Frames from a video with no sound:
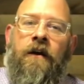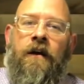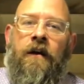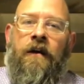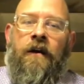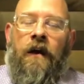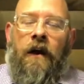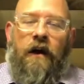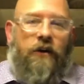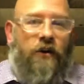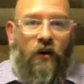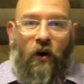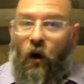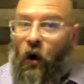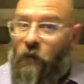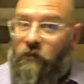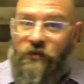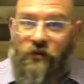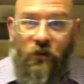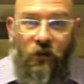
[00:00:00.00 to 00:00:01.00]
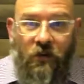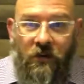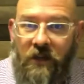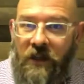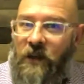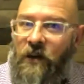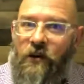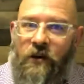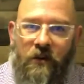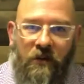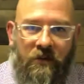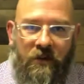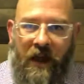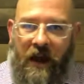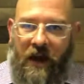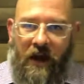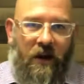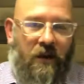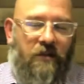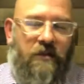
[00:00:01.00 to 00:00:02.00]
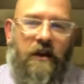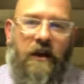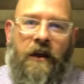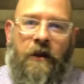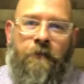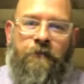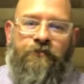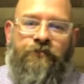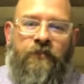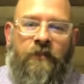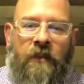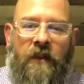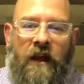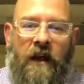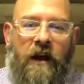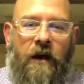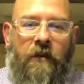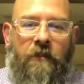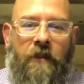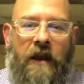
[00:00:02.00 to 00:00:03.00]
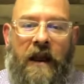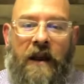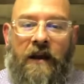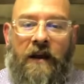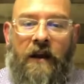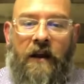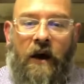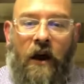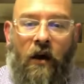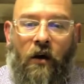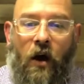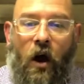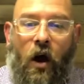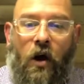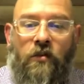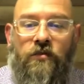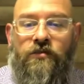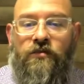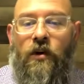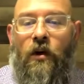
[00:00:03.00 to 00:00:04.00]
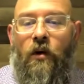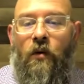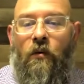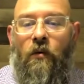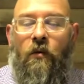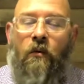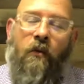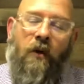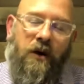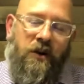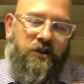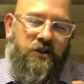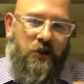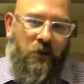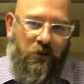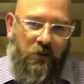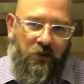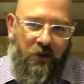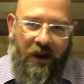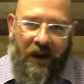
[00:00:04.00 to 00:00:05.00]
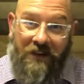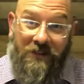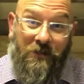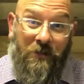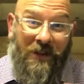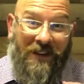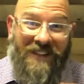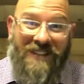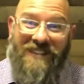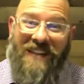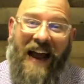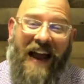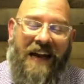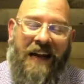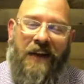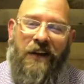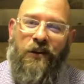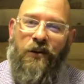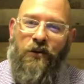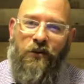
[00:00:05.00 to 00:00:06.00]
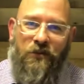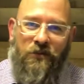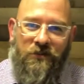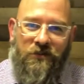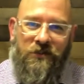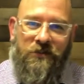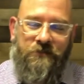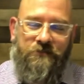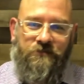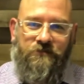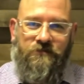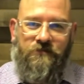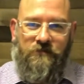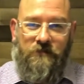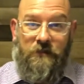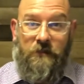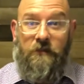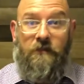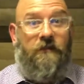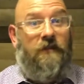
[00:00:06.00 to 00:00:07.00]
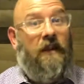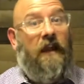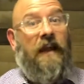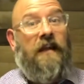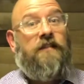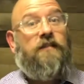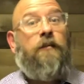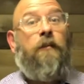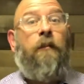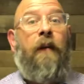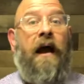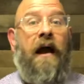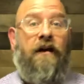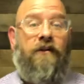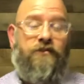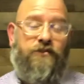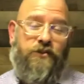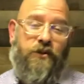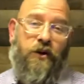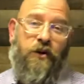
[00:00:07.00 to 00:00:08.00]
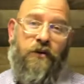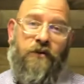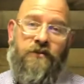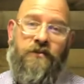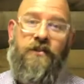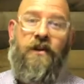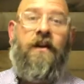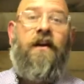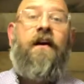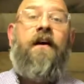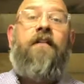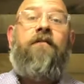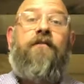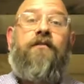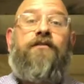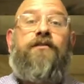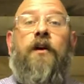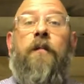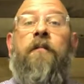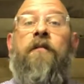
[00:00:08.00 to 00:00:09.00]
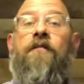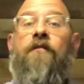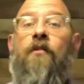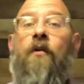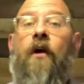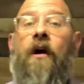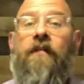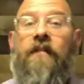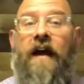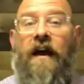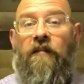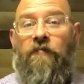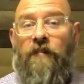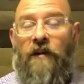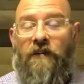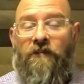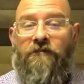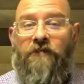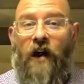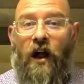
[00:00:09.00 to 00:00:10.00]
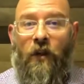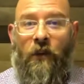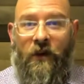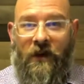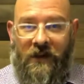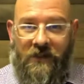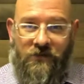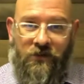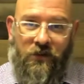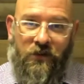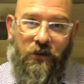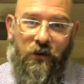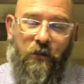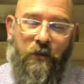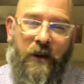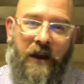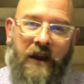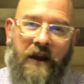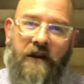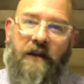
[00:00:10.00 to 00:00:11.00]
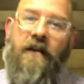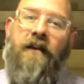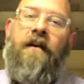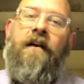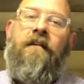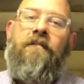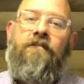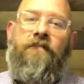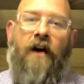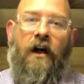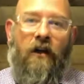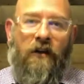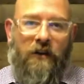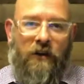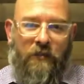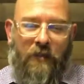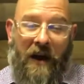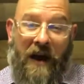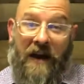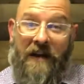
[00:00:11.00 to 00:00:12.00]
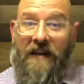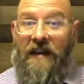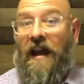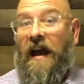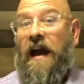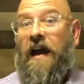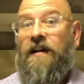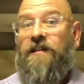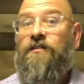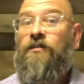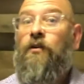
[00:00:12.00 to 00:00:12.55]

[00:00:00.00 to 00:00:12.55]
your homeschool leader, that kind of thing. And I also want to share with you guys some exciting news and some milestones for some of you all that have been following us for a little bit, following the podcast